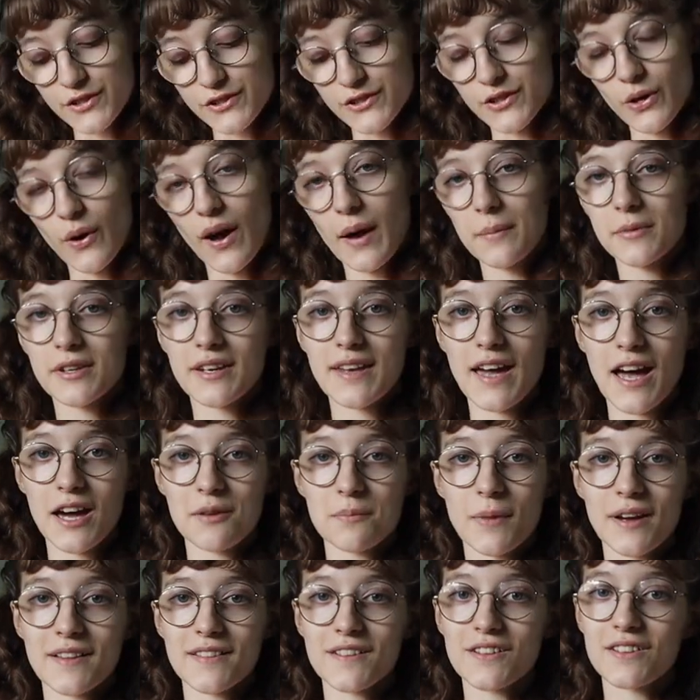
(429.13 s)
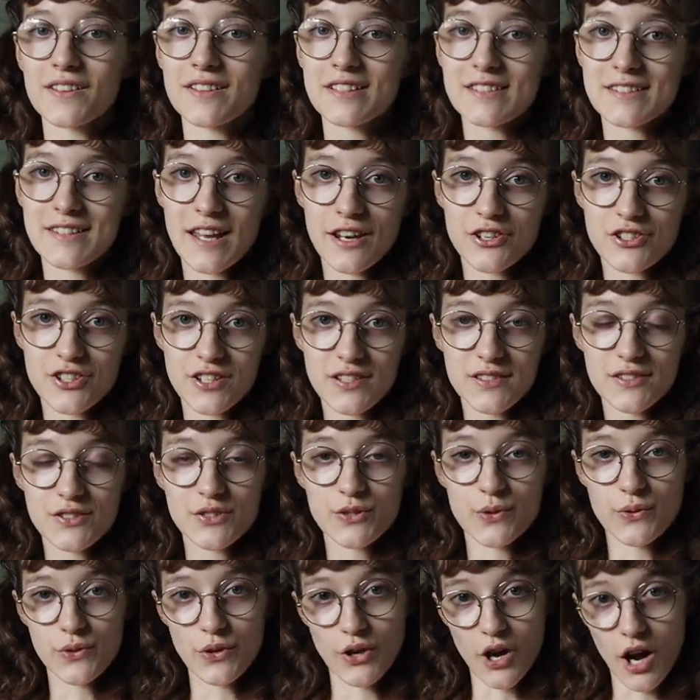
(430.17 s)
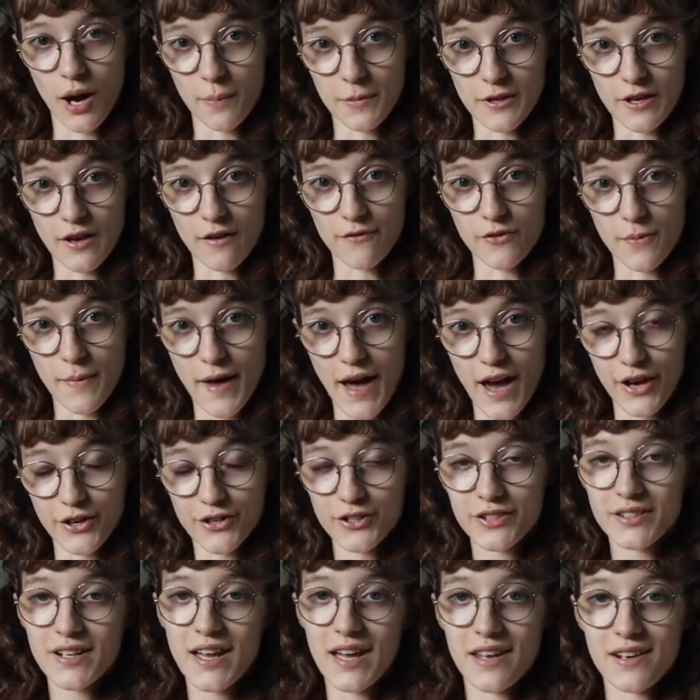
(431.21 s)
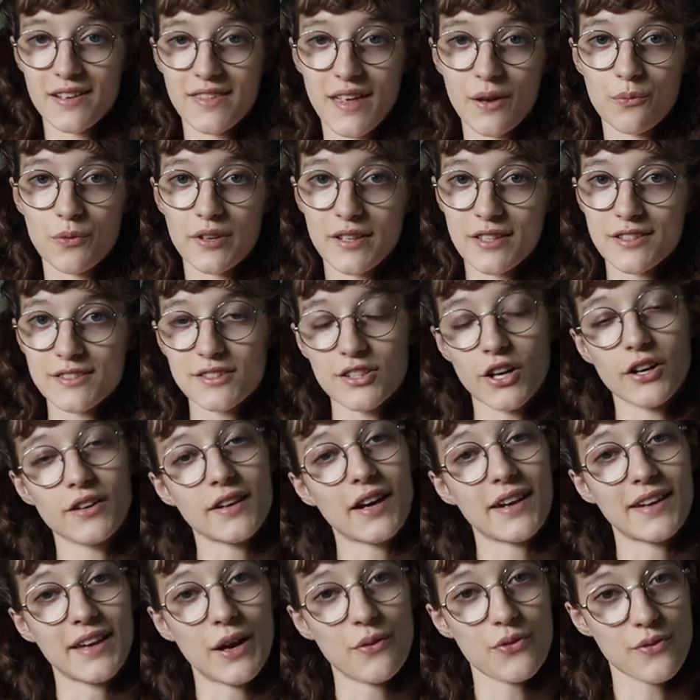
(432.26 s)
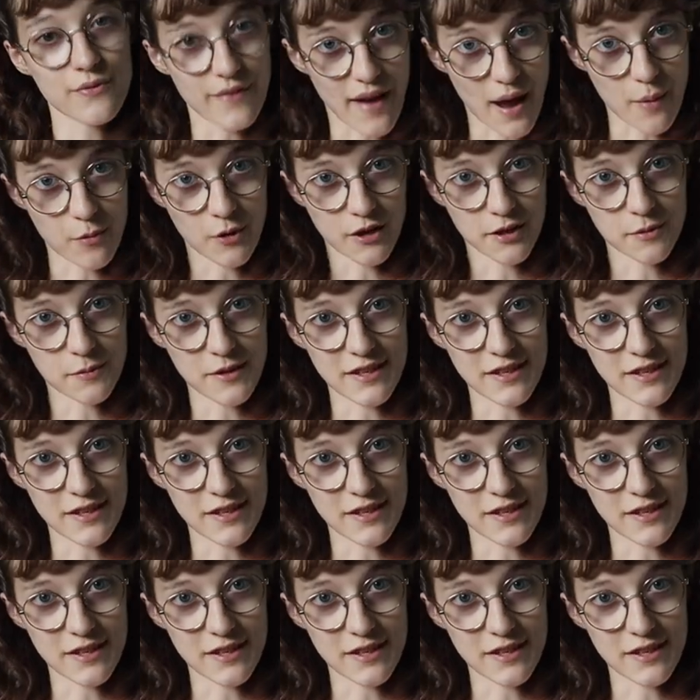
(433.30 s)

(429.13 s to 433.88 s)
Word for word: So I'm gonna add my little extensions to the copy of the pattern, and then we can start cutting out the fabric